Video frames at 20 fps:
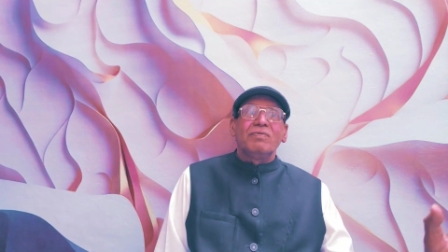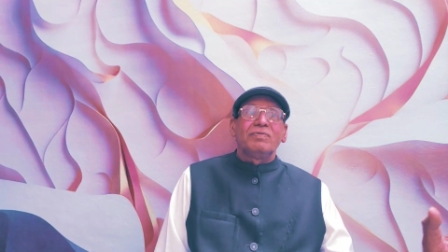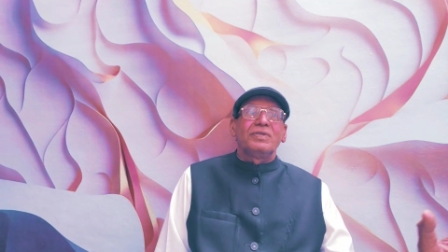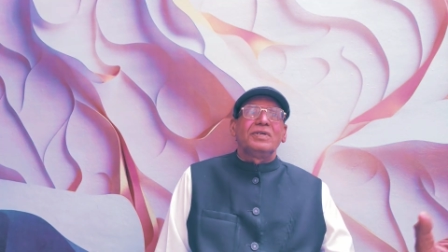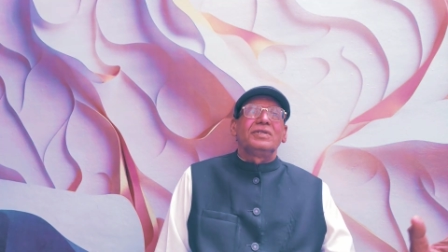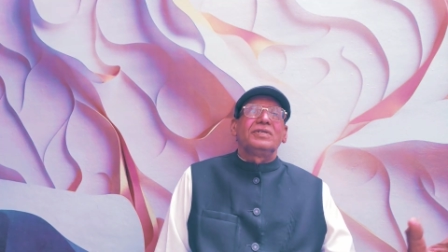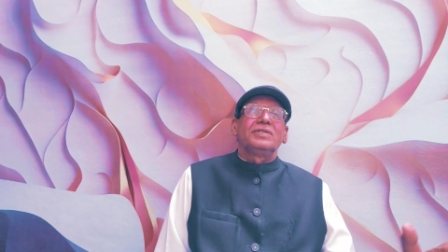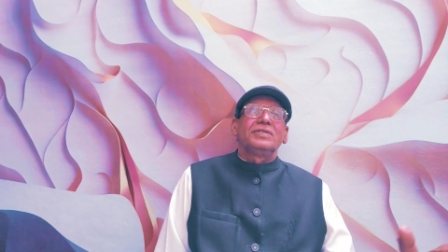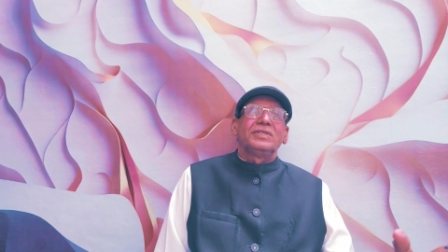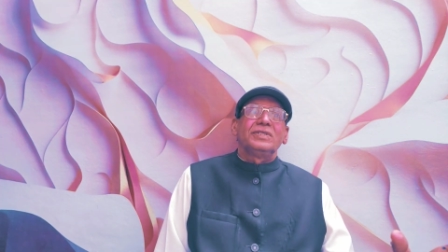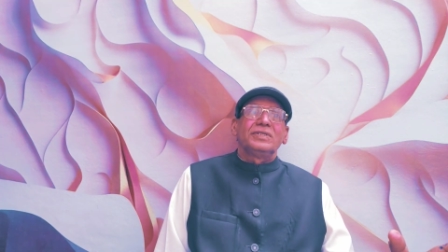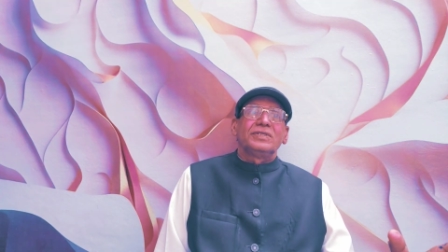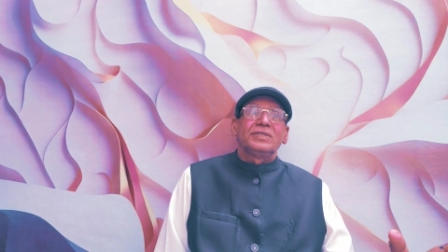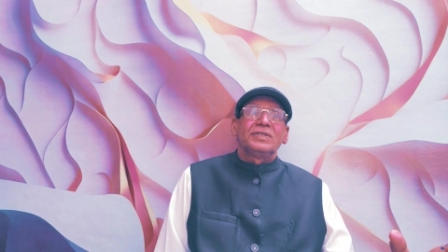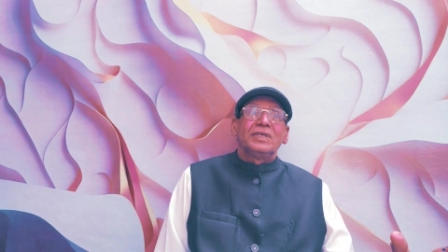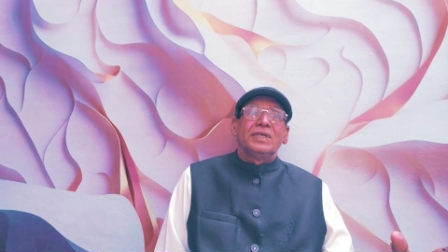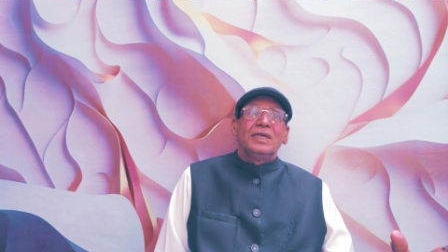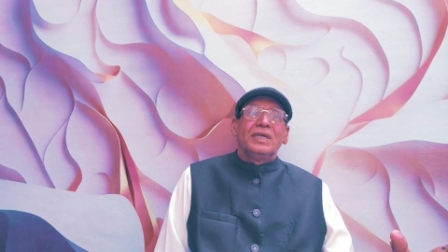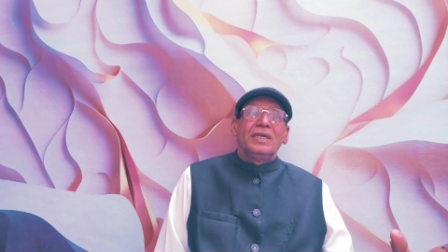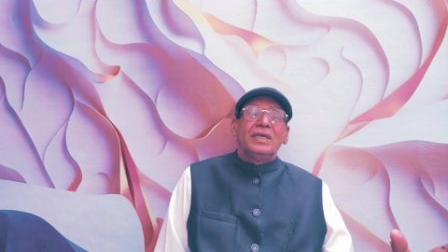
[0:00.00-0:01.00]
of the
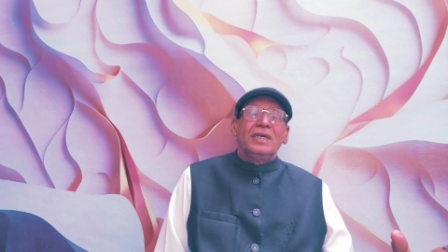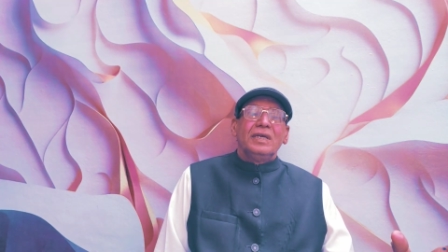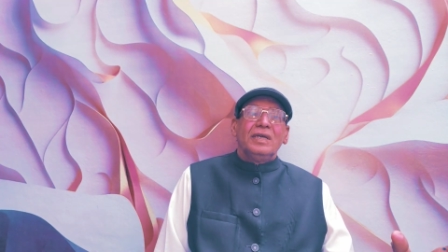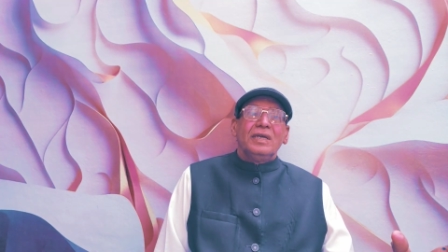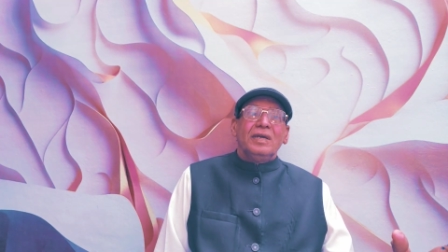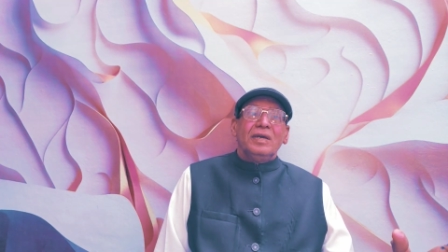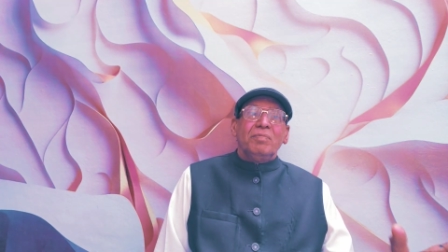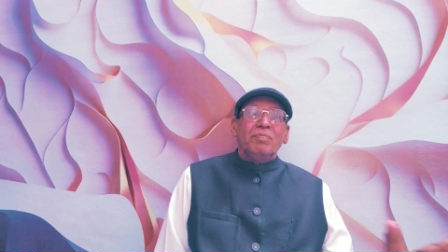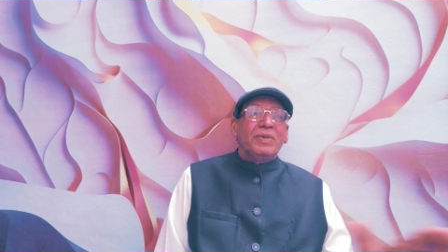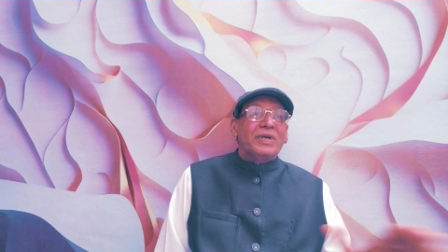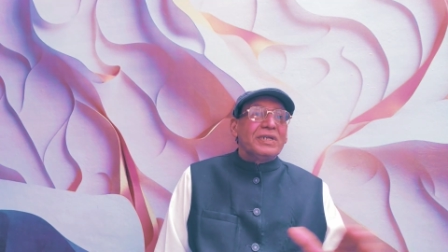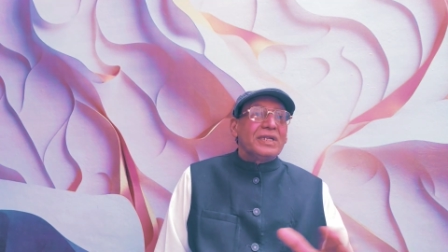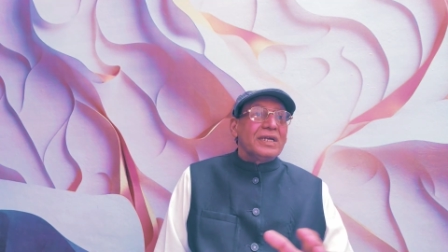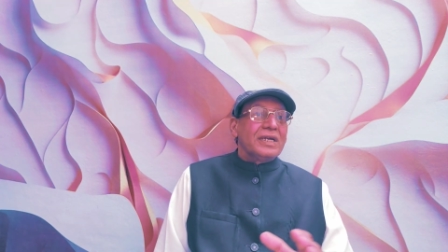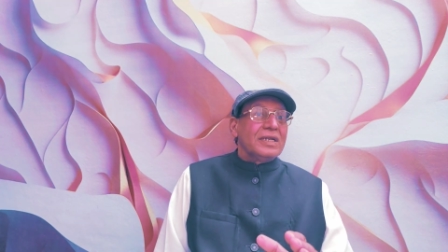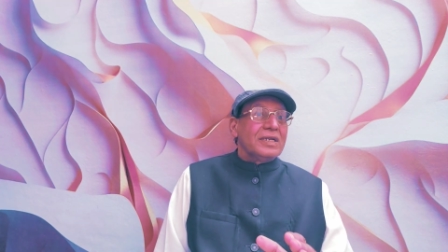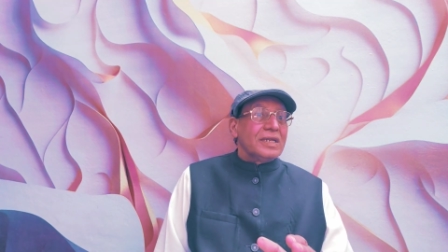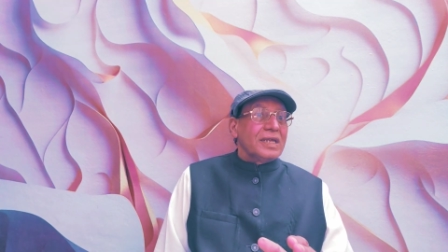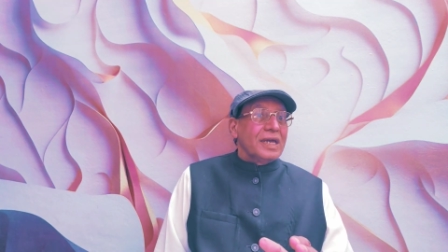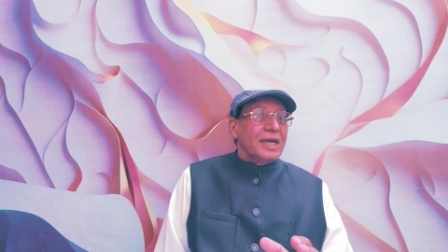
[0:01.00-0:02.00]
disease, but
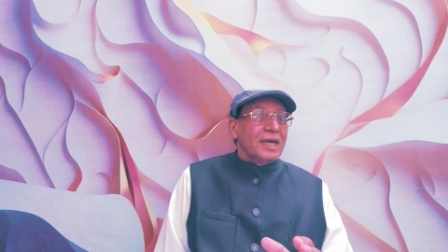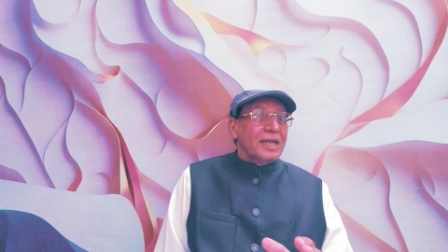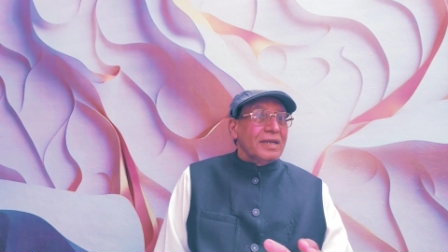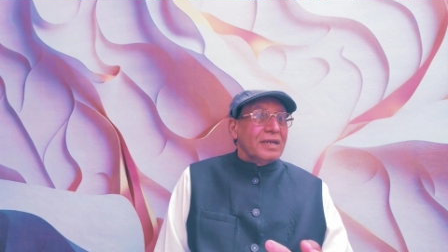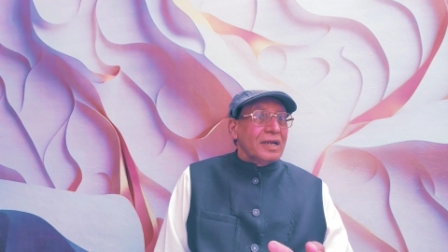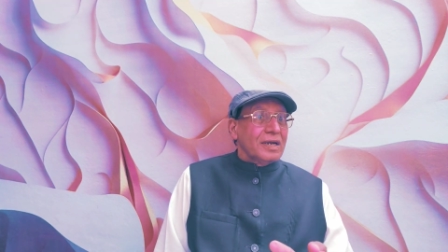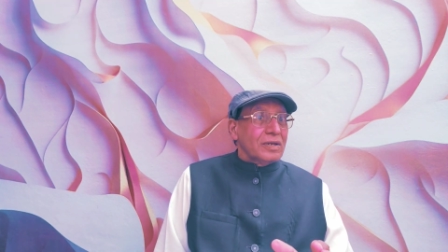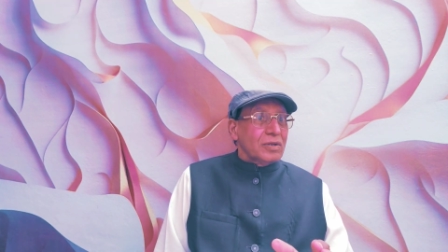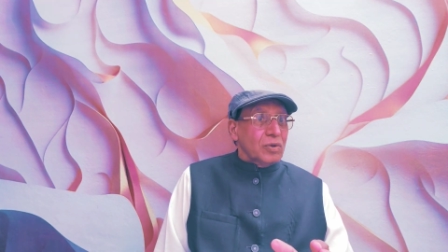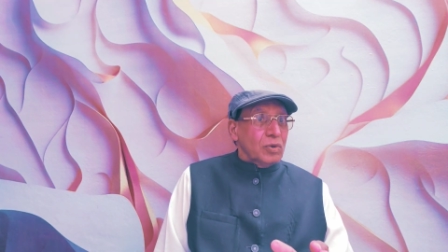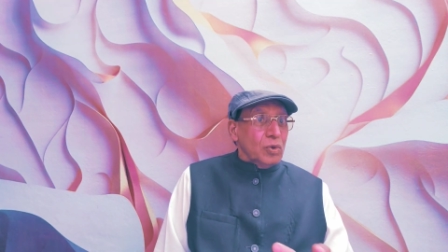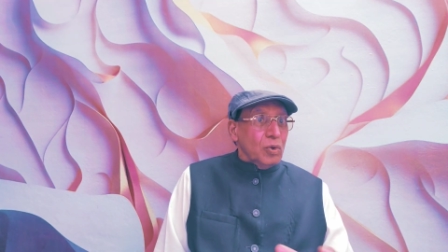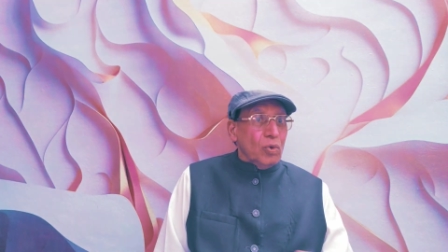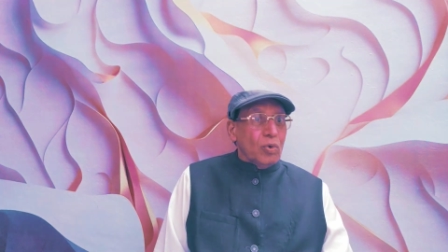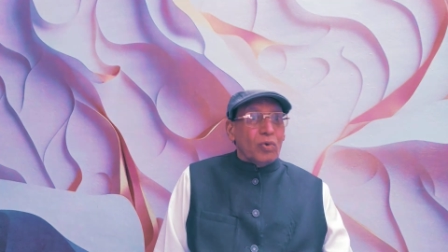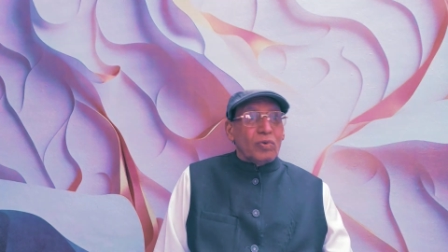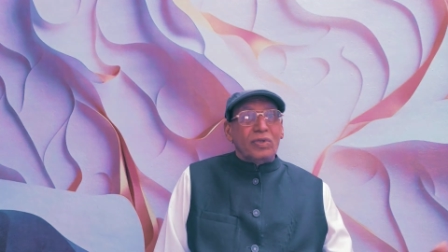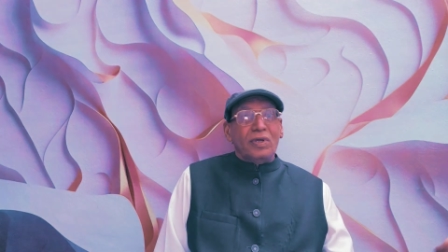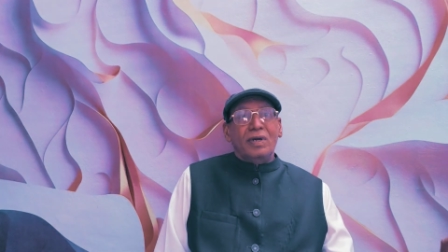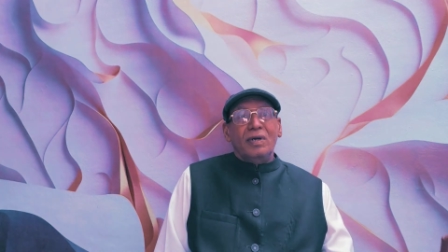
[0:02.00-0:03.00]
it cannot
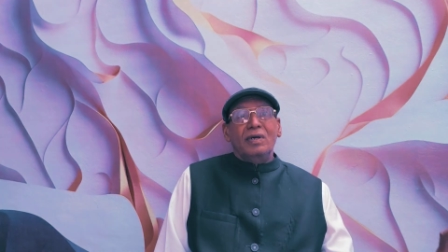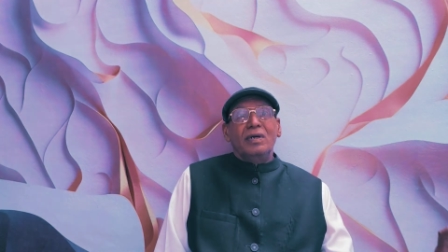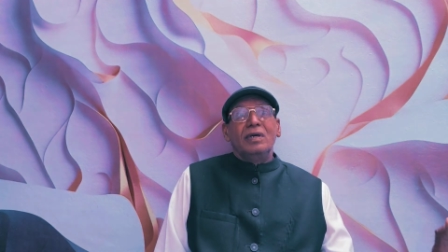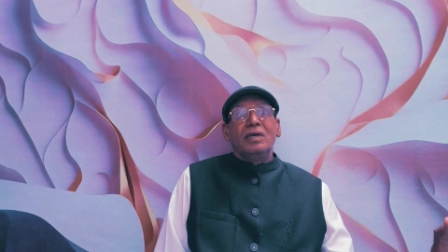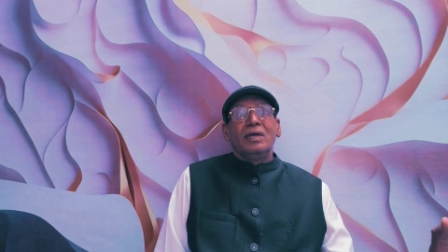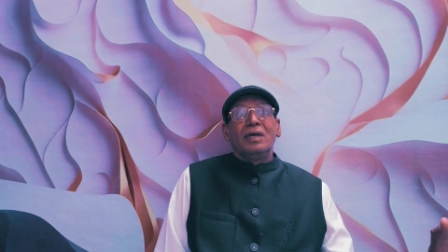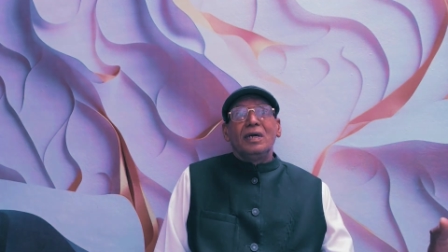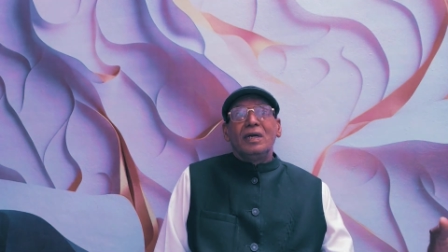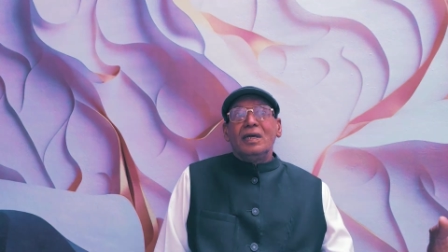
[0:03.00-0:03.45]
cure the